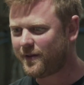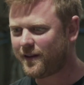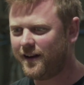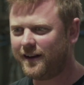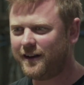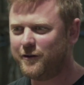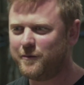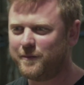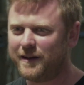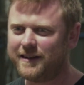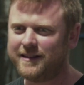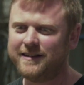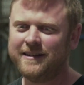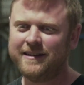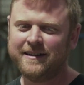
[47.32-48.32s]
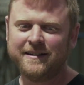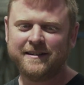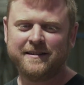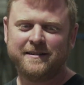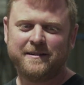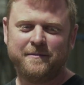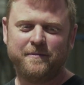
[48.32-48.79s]
And it would be
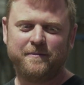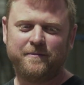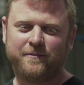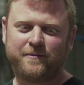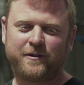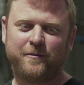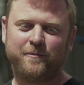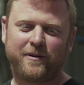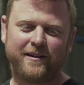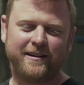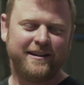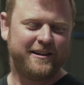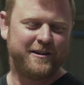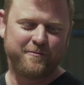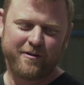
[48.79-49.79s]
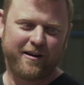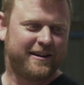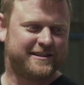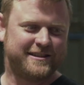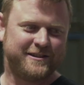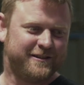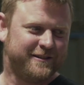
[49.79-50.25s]
completely
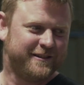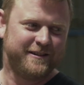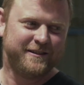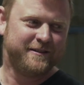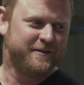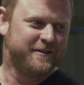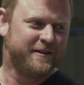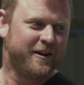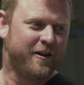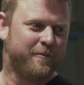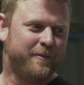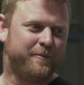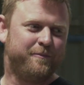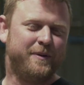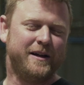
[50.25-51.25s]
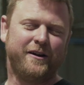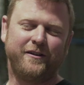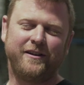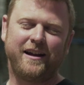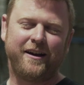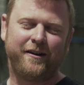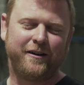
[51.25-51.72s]
impractical and, you know,
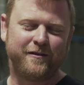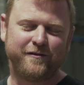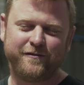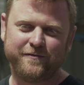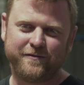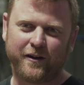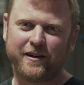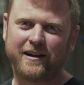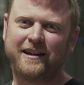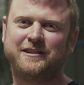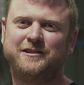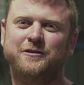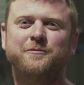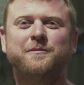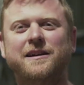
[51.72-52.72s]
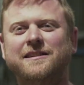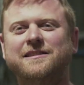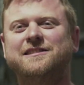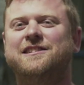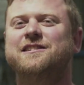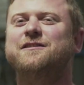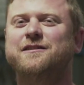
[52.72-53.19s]
beyond our financial
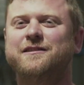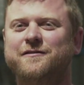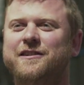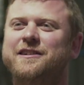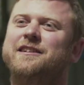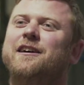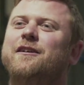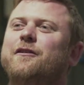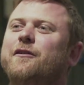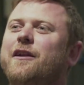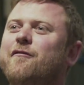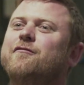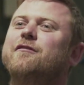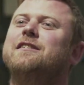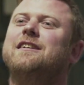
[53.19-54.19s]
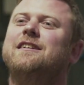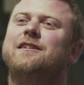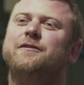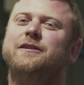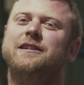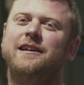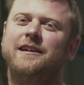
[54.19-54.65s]
means to do a video on every
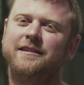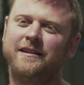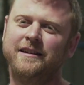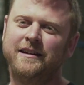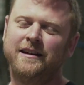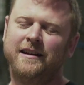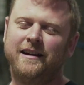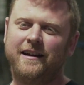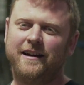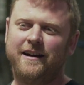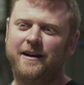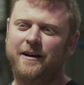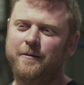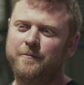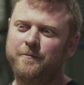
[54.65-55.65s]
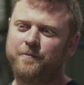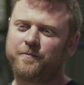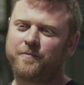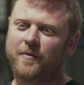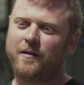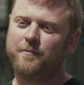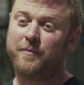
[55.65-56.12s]
car we did.
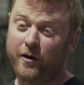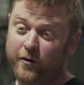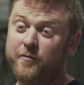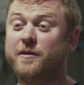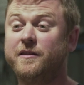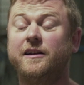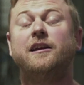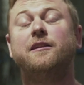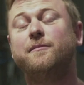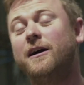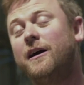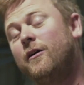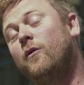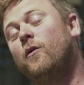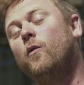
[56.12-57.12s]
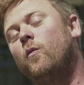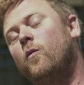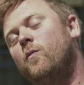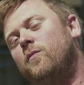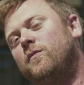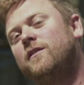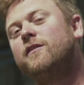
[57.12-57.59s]
But we've been thinking about
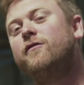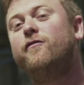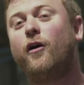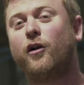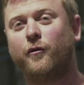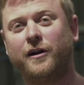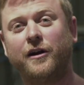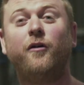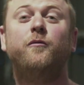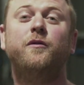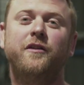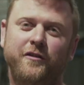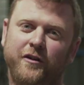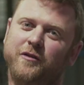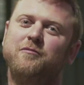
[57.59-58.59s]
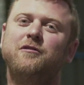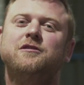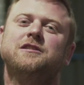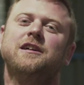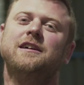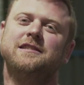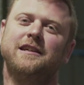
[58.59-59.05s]
following on with another
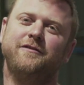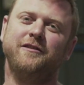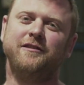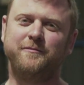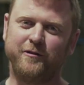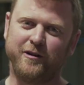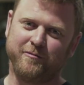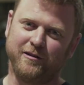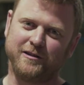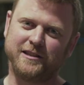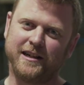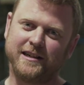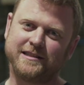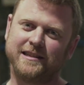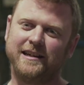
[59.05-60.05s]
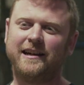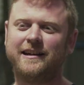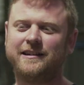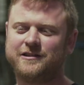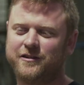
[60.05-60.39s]
project after the Murray project and